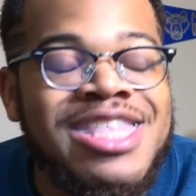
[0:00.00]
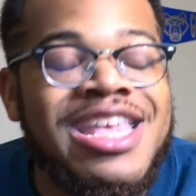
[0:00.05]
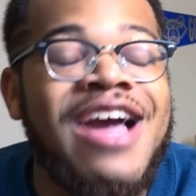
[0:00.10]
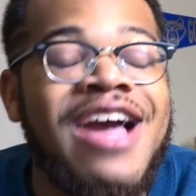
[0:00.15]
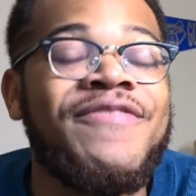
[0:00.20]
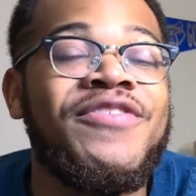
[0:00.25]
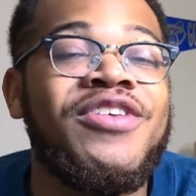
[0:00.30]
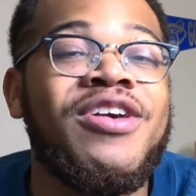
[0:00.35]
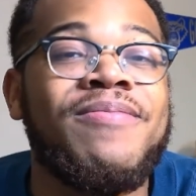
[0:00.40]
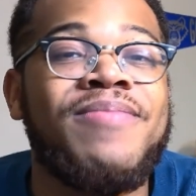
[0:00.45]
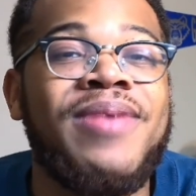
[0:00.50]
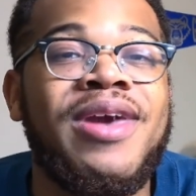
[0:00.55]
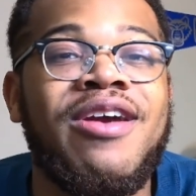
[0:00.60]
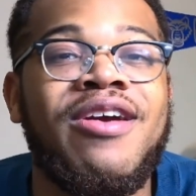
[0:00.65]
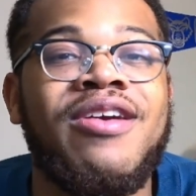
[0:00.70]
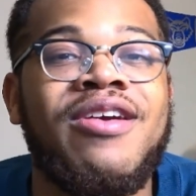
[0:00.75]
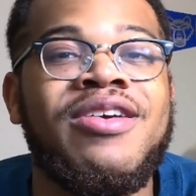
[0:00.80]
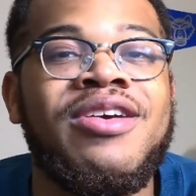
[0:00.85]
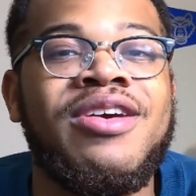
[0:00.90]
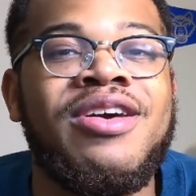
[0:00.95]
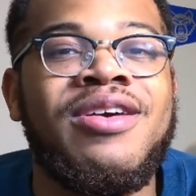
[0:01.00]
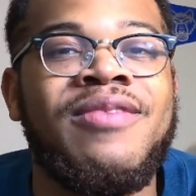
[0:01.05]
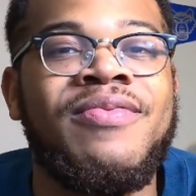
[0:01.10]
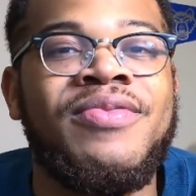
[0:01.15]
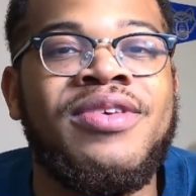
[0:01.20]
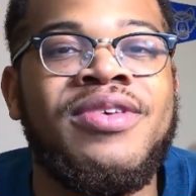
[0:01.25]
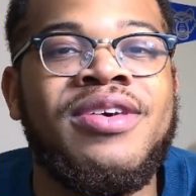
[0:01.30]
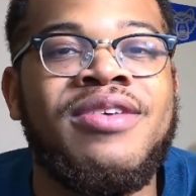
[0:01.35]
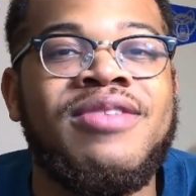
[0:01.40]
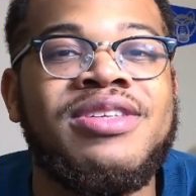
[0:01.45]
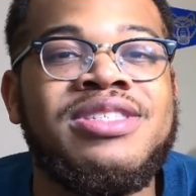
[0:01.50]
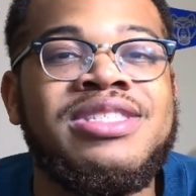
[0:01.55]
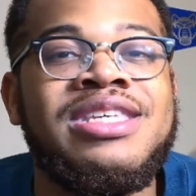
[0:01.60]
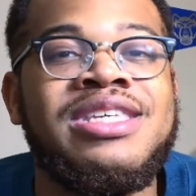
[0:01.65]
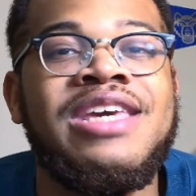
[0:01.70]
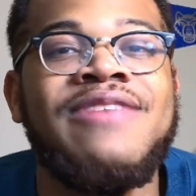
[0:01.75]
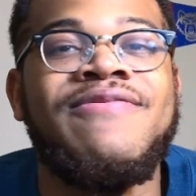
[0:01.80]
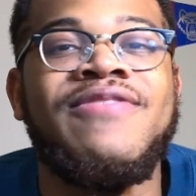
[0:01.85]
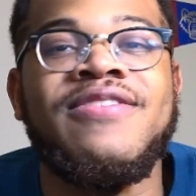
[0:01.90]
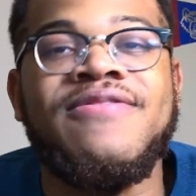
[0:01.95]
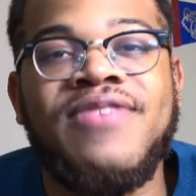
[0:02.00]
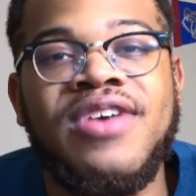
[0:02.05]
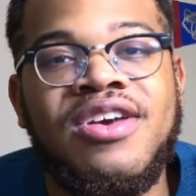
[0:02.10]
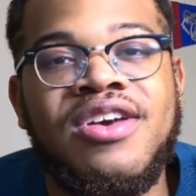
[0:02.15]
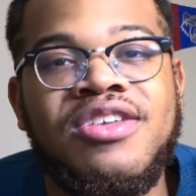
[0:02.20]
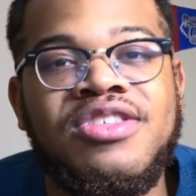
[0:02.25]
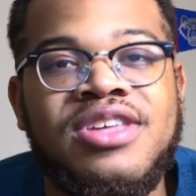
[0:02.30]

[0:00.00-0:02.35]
Now, if you compare Latifi's fan